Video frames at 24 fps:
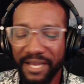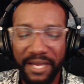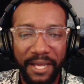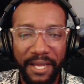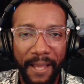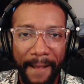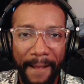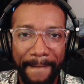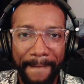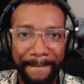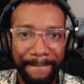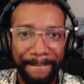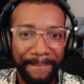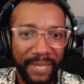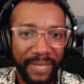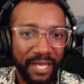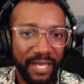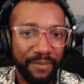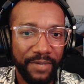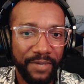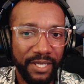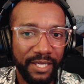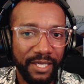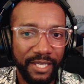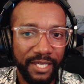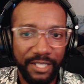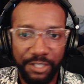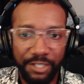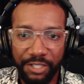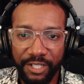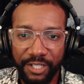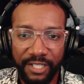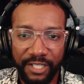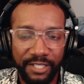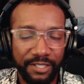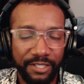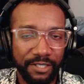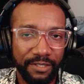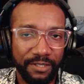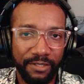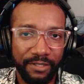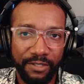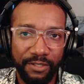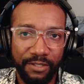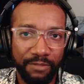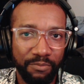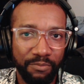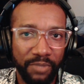Maybe it's just,
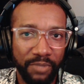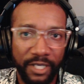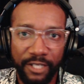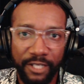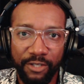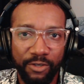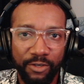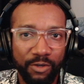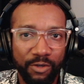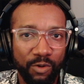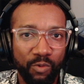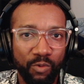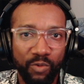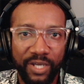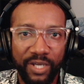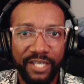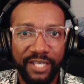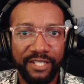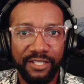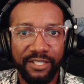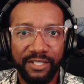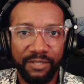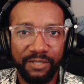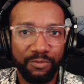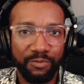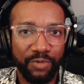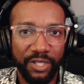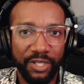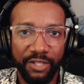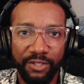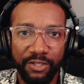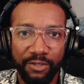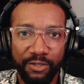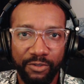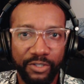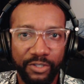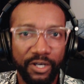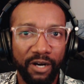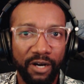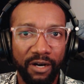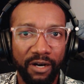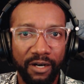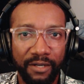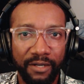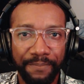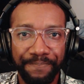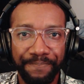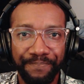but you're a whiz with your DAW.
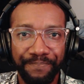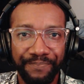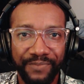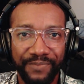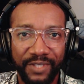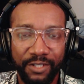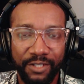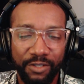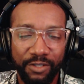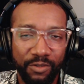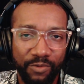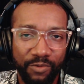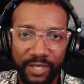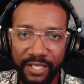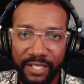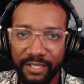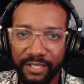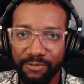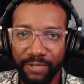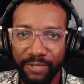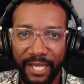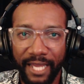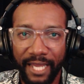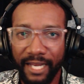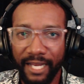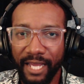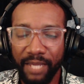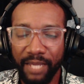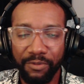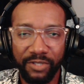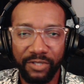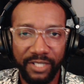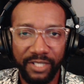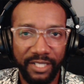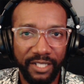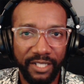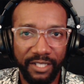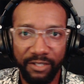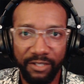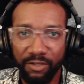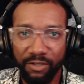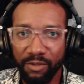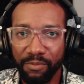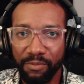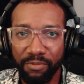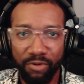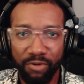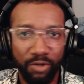You're a whiz at Ableton or
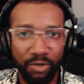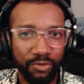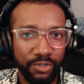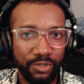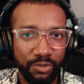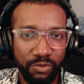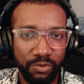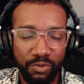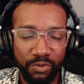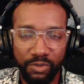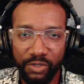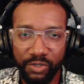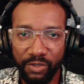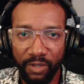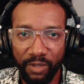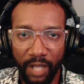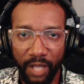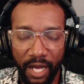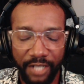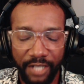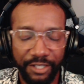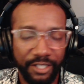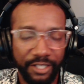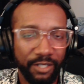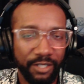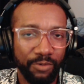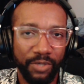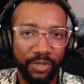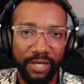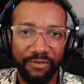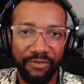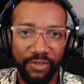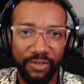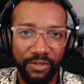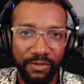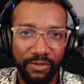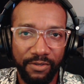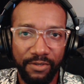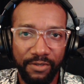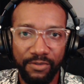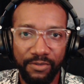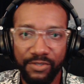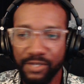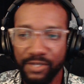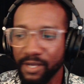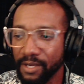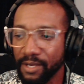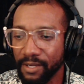Pro Tools or Logic or whatever you use.
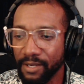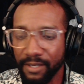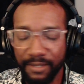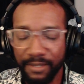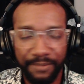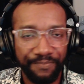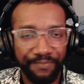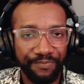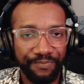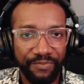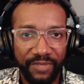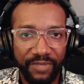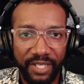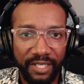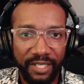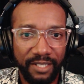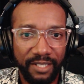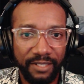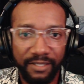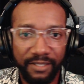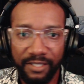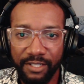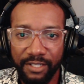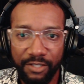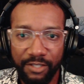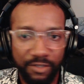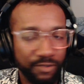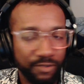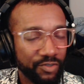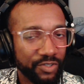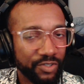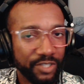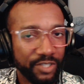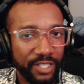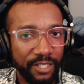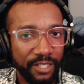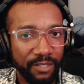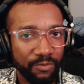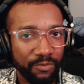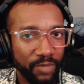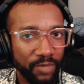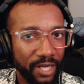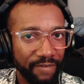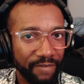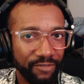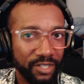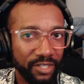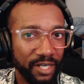Then you've seen what
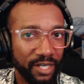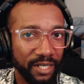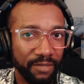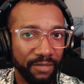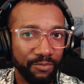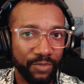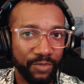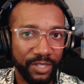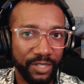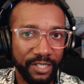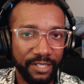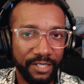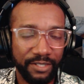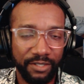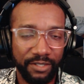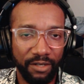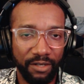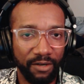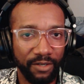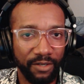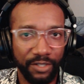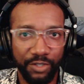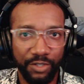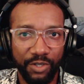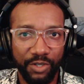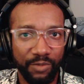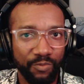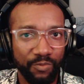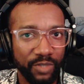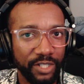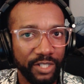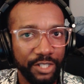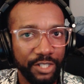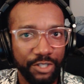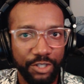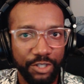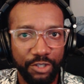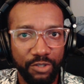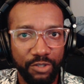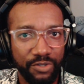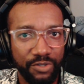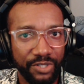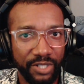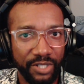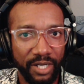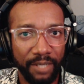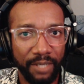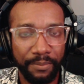I've done with this song. You can really juice
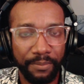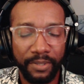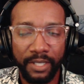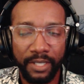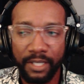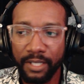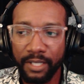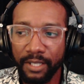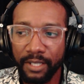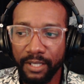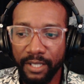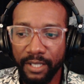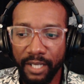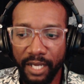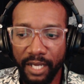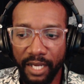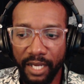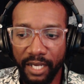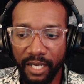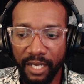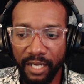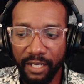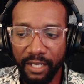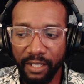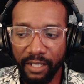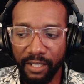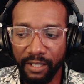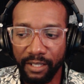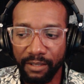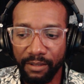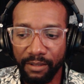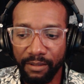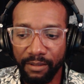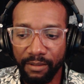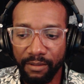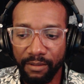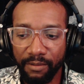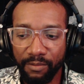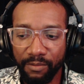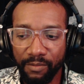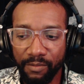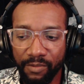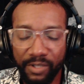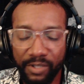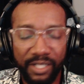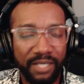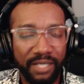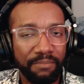up and
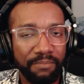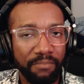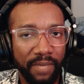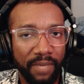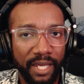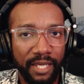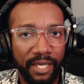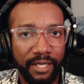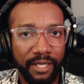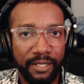really make